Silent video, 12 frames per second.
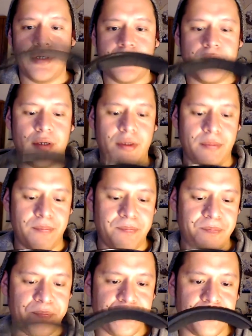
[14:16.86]
And
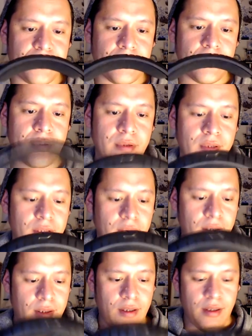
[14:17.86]

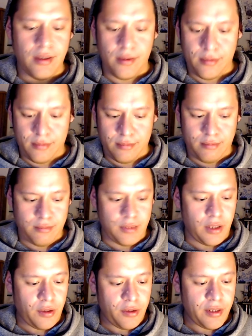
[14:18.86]

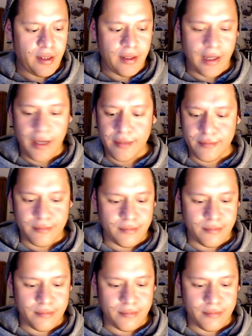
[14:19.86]
other than that,